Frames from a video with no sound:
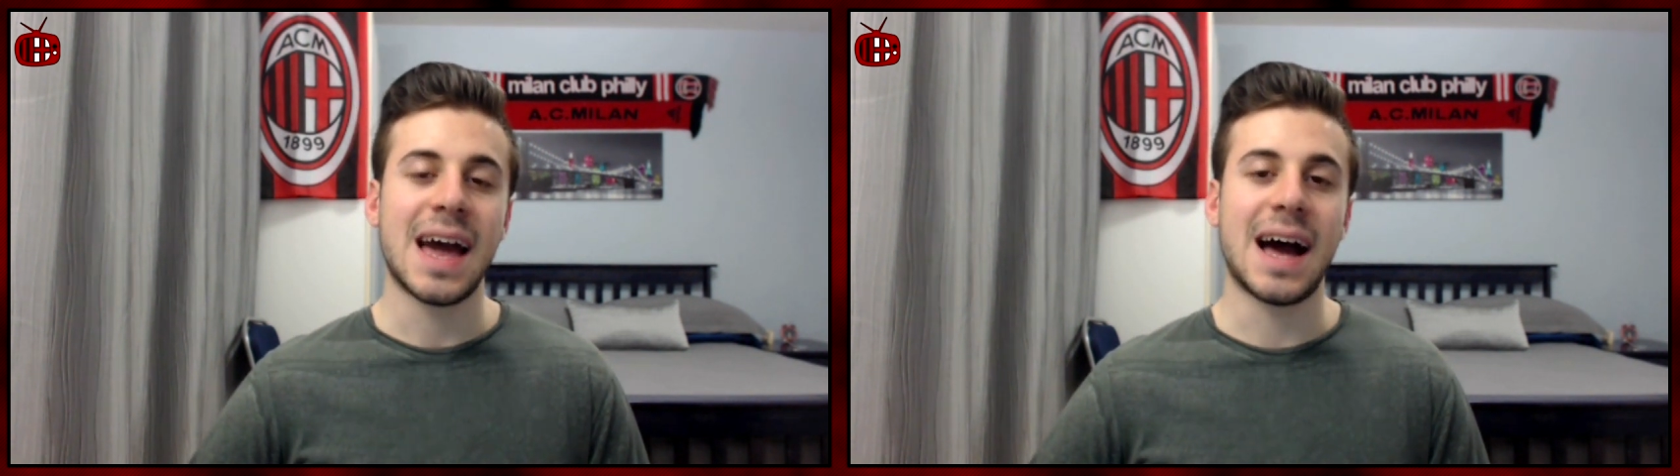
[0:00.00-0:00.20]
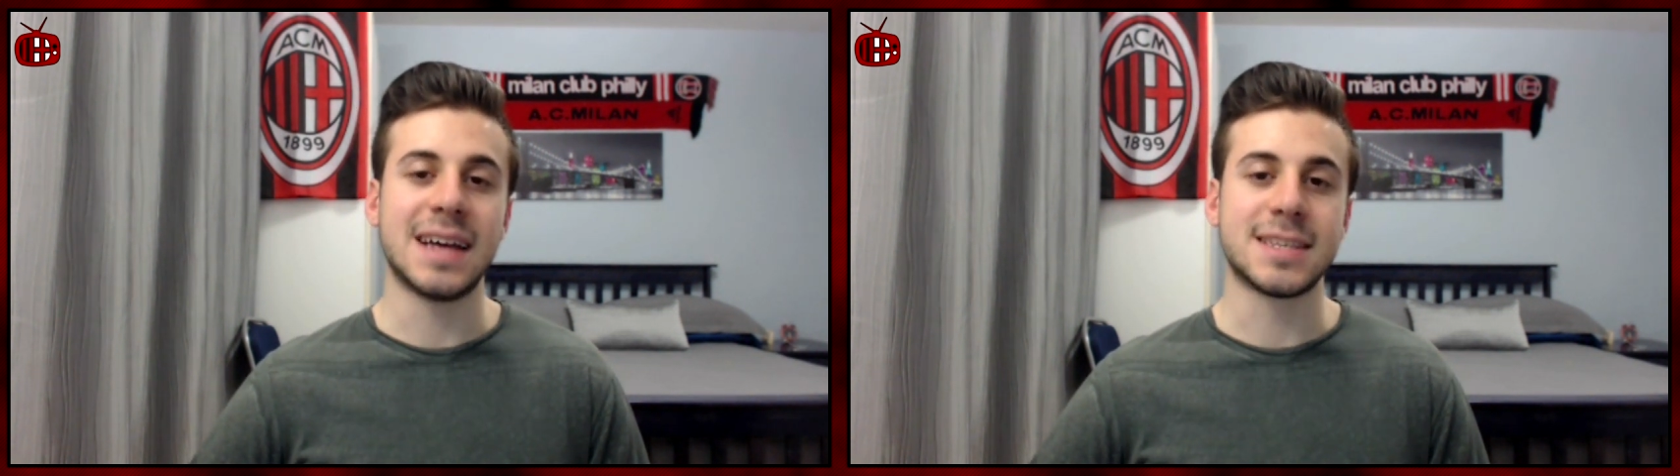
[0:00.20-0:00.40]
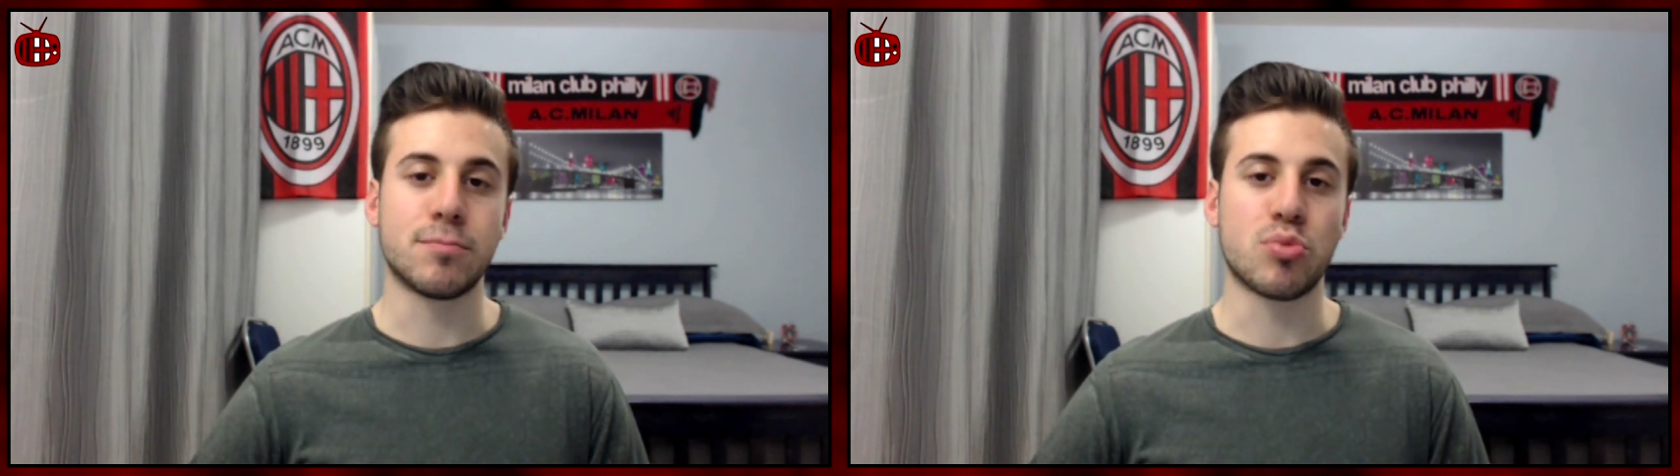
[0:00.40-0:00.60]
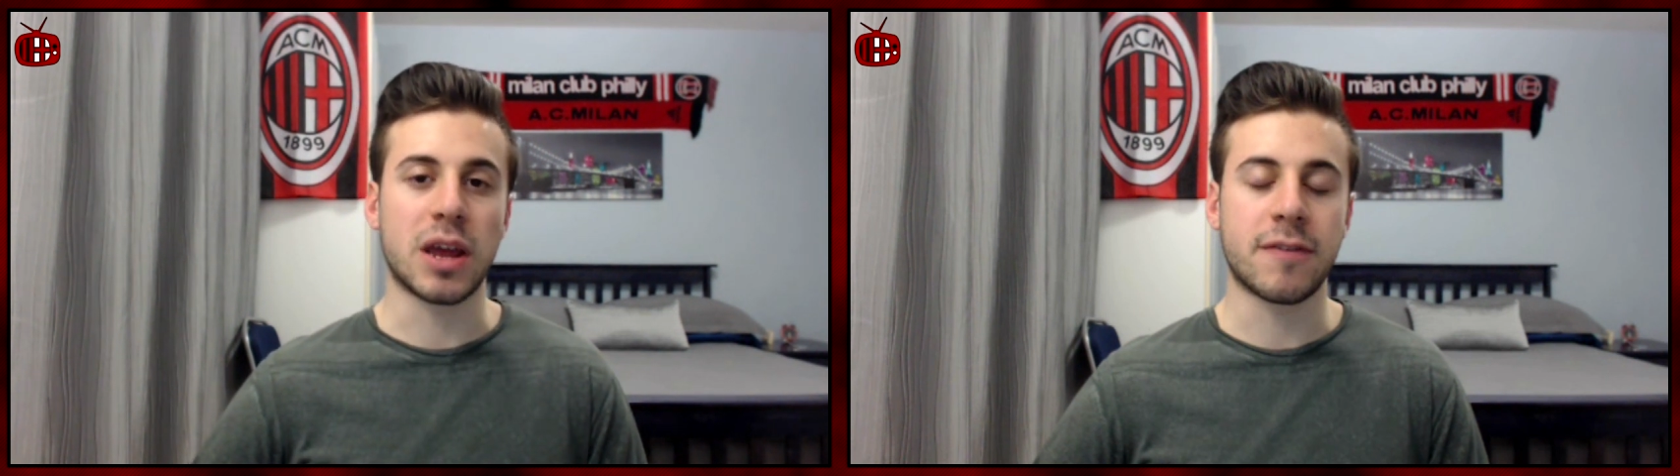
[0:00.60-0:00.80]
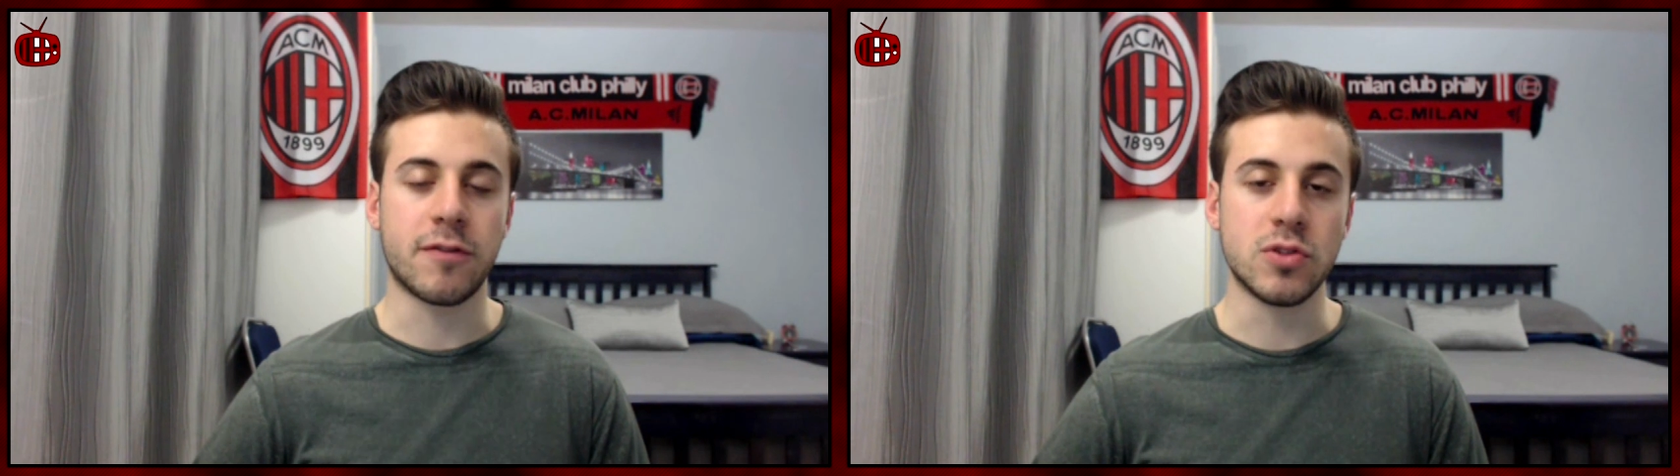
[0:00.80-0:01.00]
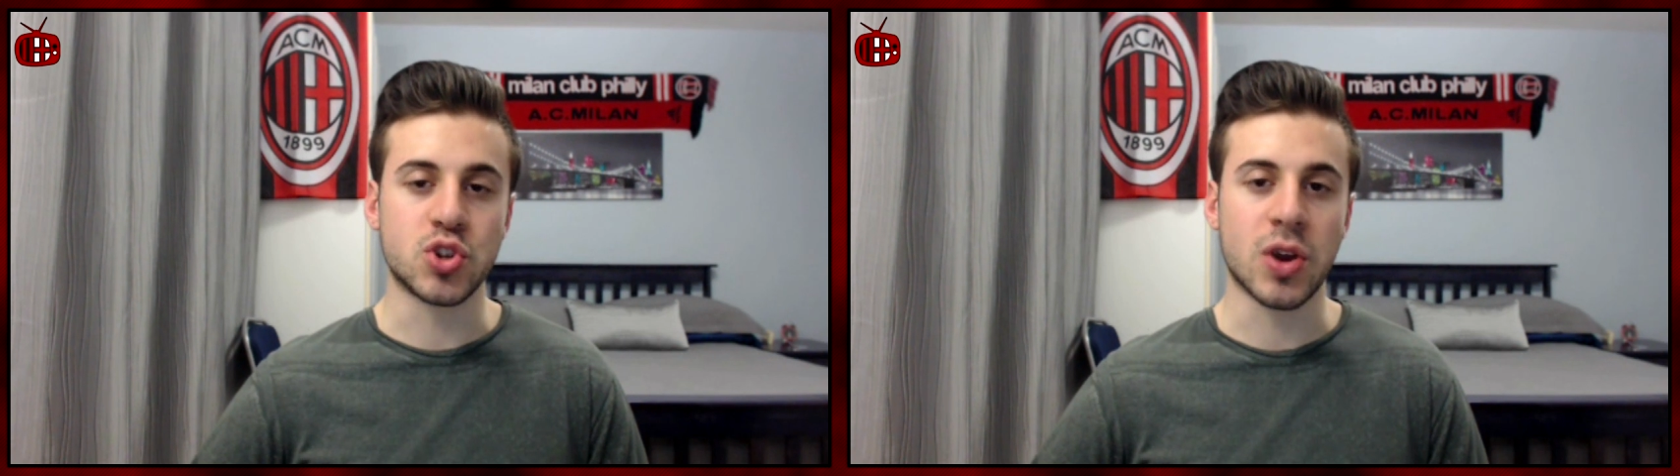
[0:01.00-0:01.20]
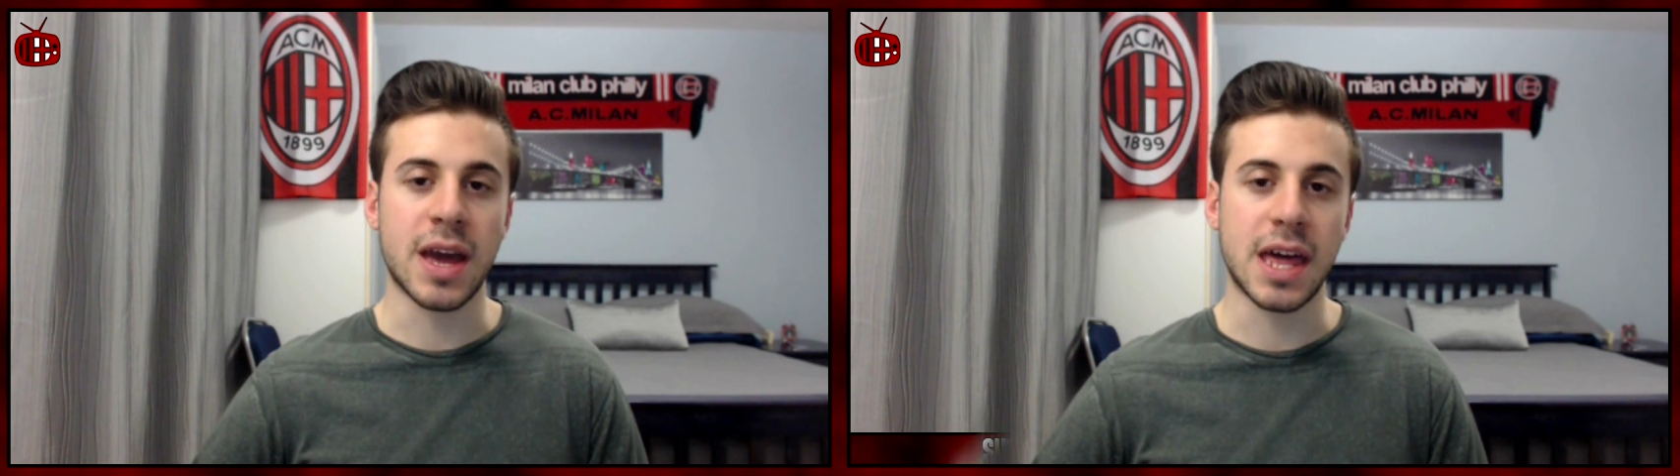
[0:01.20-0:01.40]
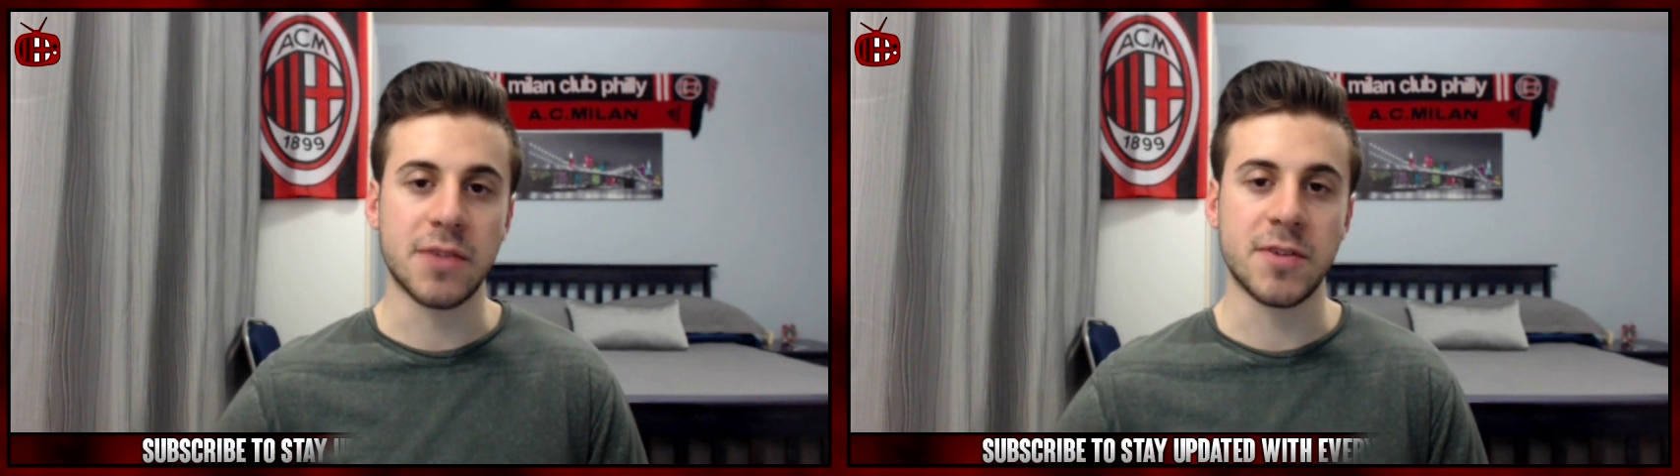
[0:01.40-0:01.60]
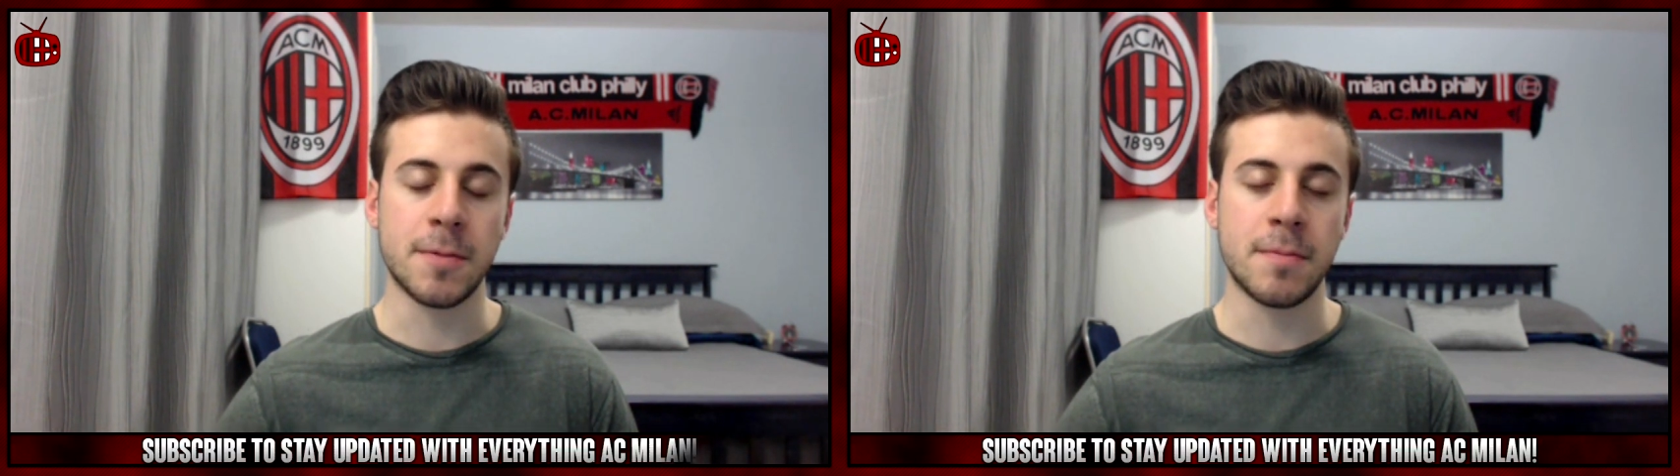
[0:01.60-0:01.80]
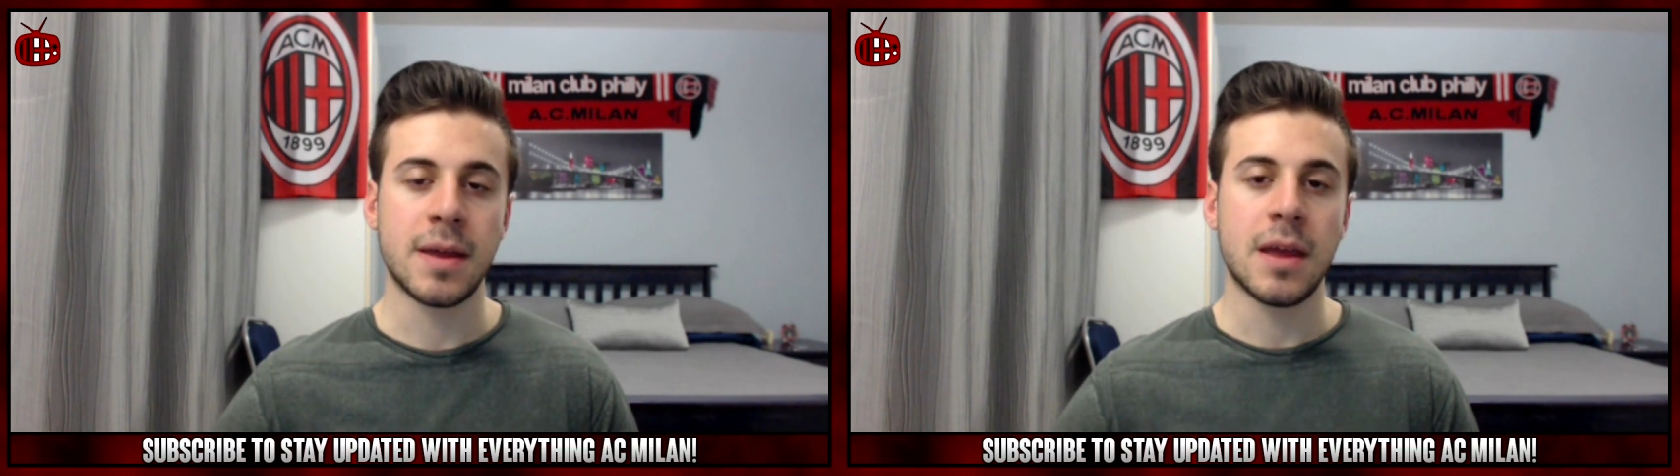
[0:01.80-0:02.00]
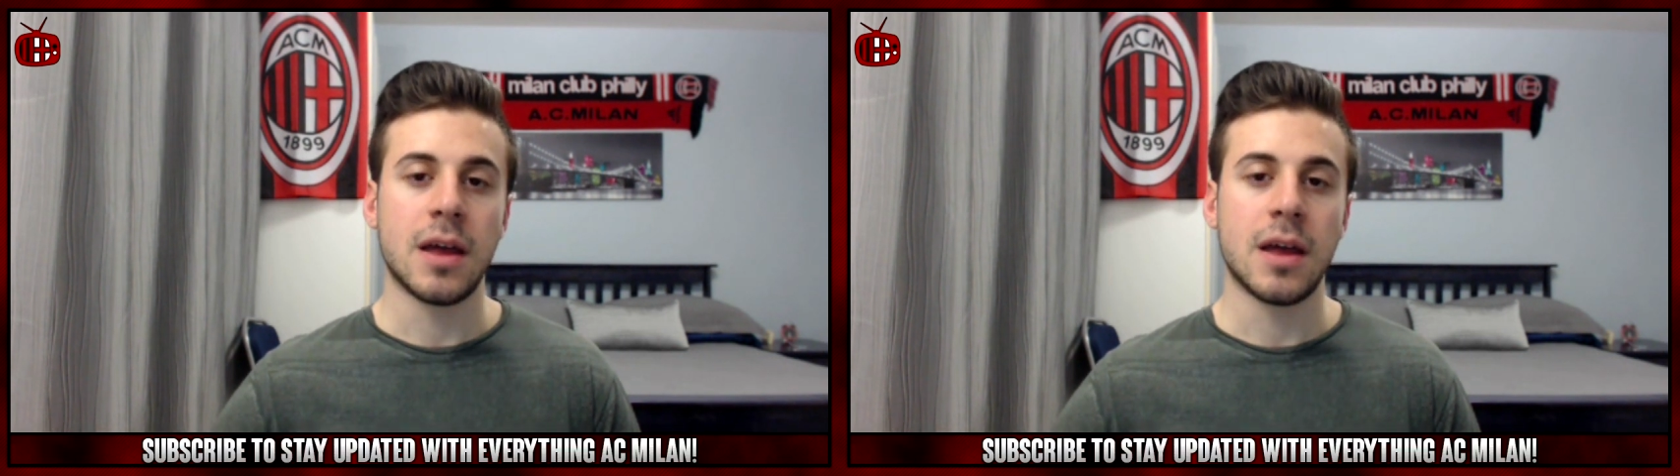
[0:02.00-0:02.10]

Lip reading: has a bright future ahead of him